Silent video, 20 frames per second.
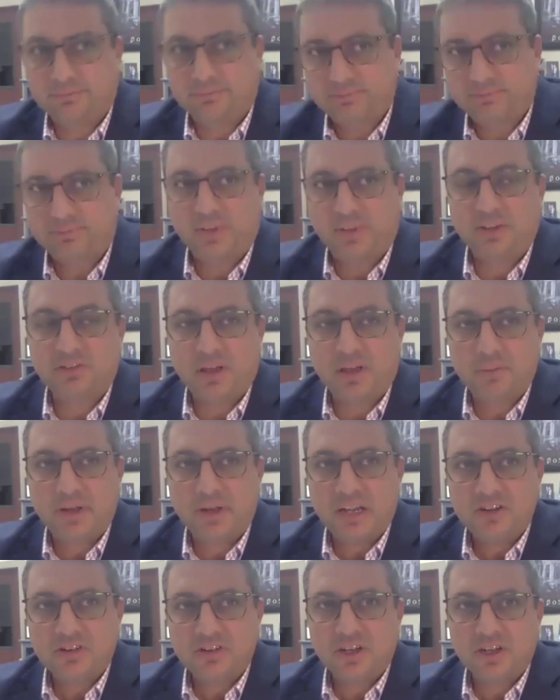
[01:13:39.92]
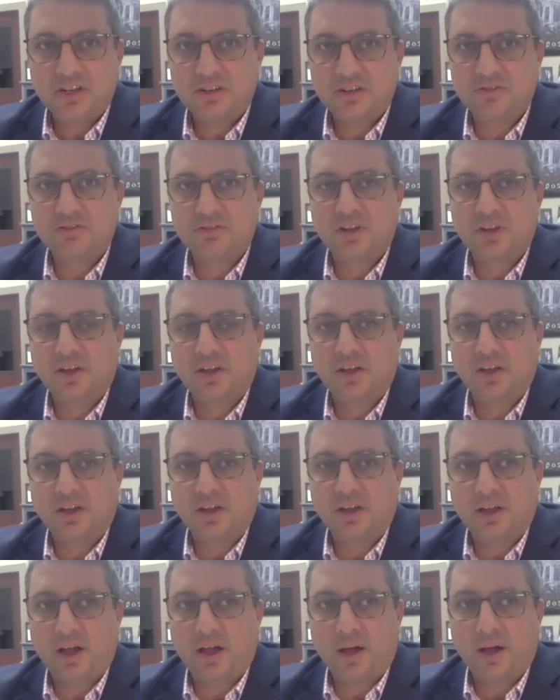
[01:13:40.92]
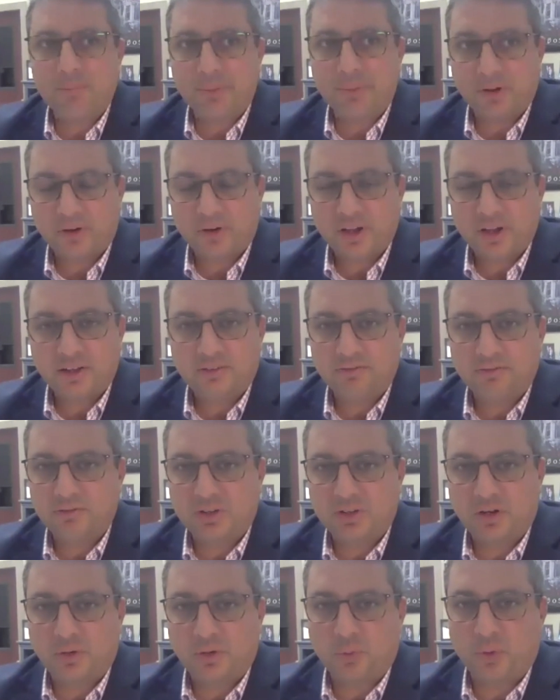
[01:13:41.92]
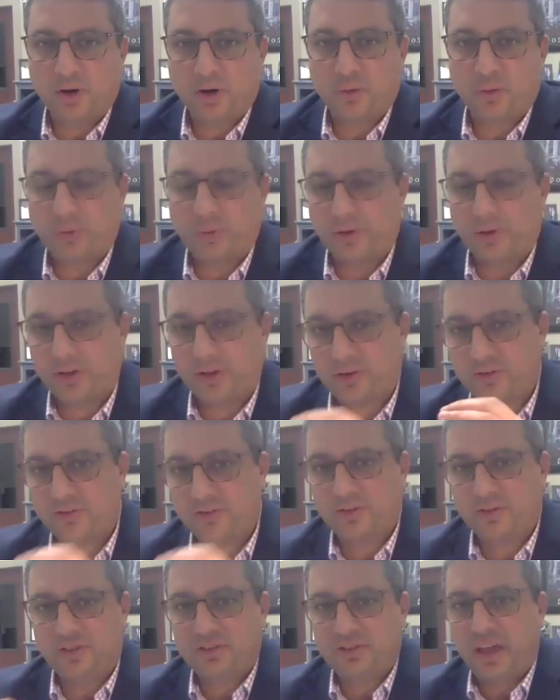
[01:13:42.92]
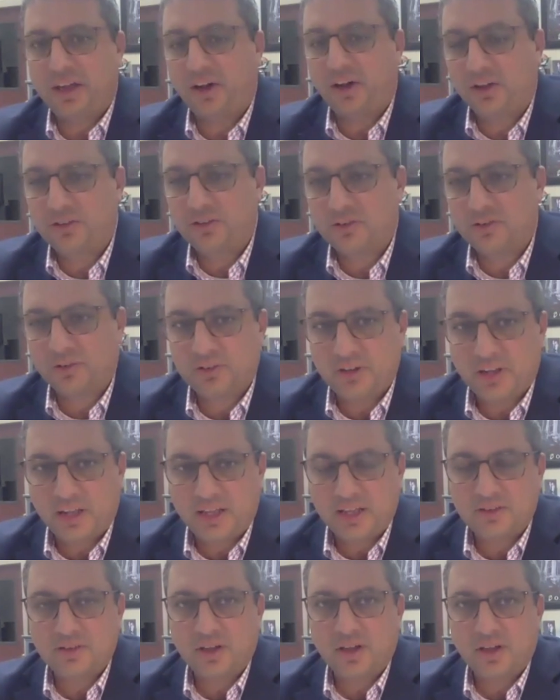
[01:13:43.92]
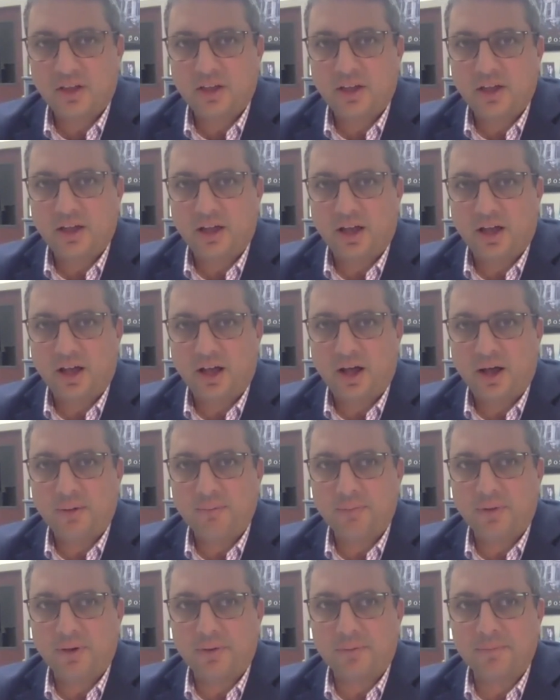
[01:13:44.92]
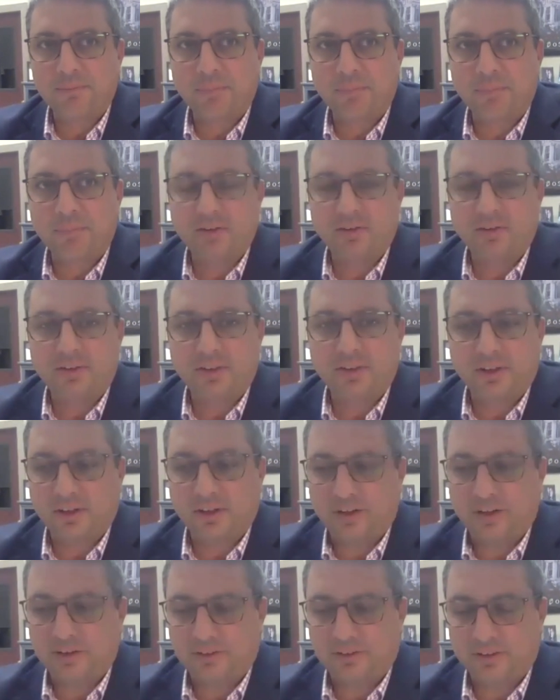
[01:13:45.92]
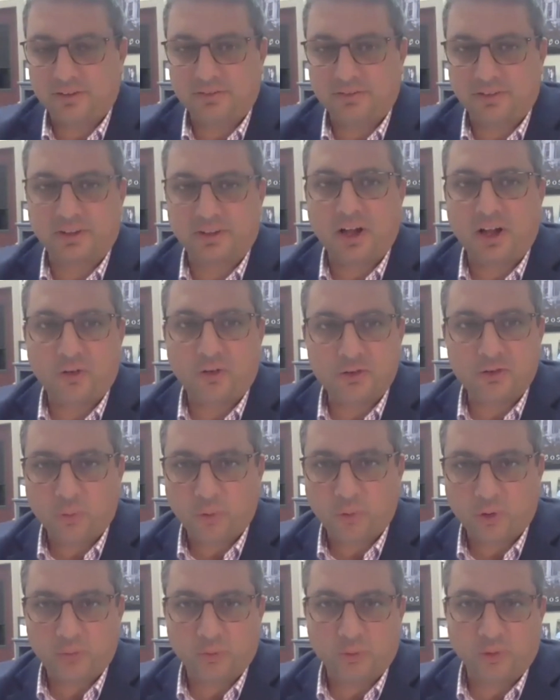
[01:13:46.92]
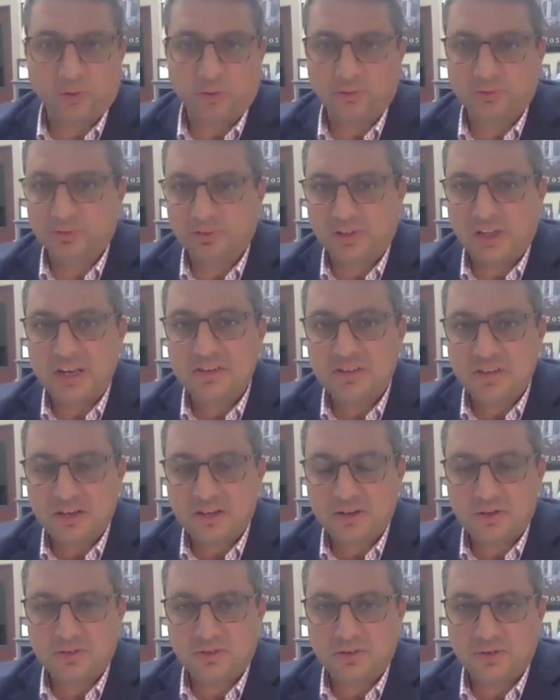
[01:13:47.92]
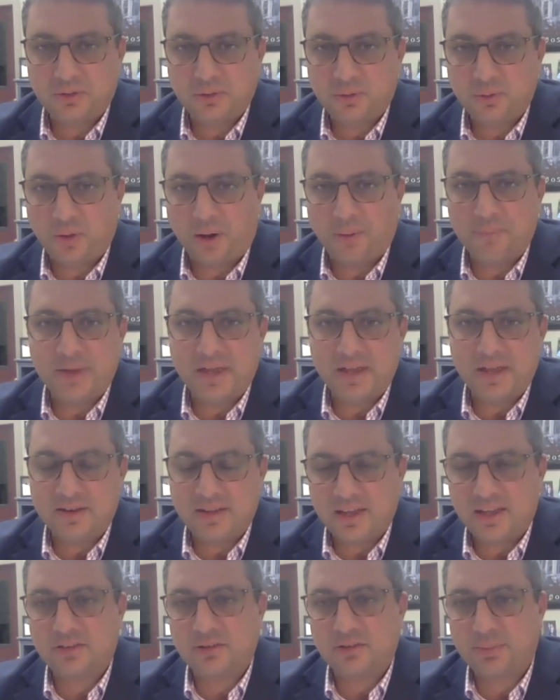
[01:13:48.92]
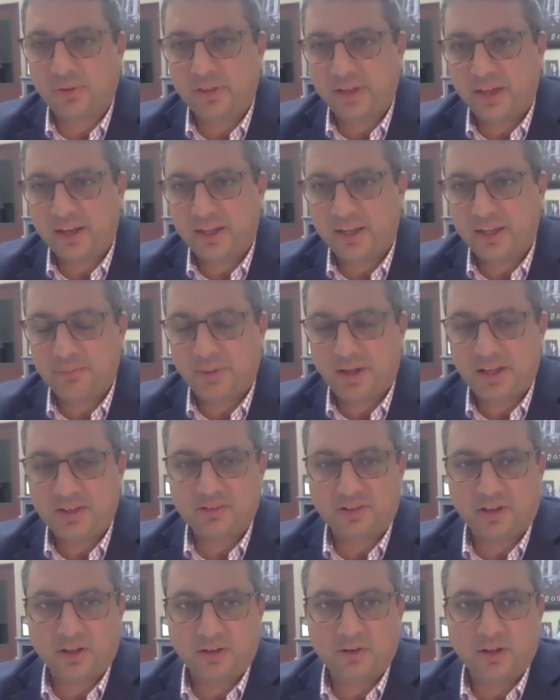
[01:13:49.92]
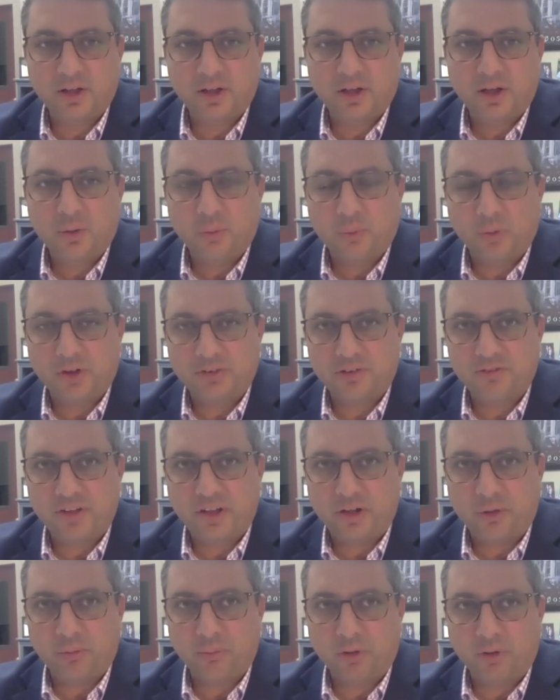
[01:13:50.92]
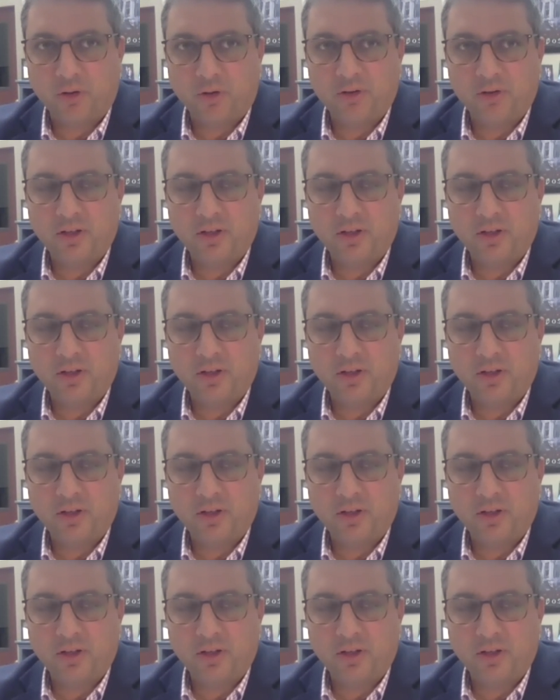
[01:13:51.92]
examination period, where they're set on certain days, but the College Board will continue to amend its planning based on what's available,